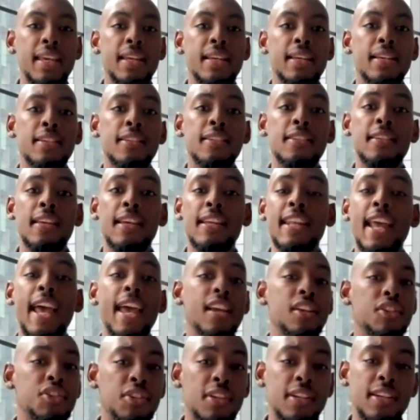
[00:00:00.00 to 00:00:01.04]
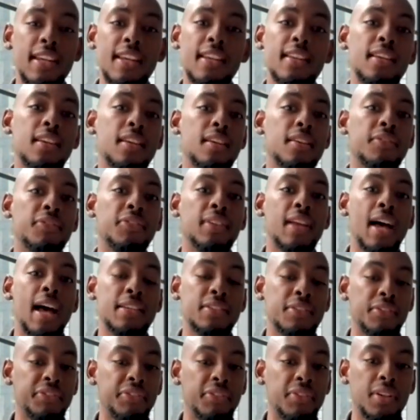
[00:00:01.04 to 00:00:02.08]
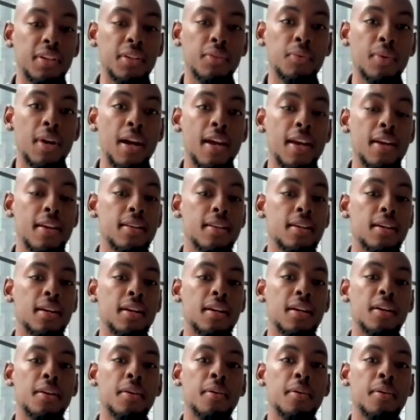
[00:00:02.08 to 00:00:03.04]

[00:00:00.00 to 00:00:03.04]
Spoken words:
is an ancient Indian philosophy, right?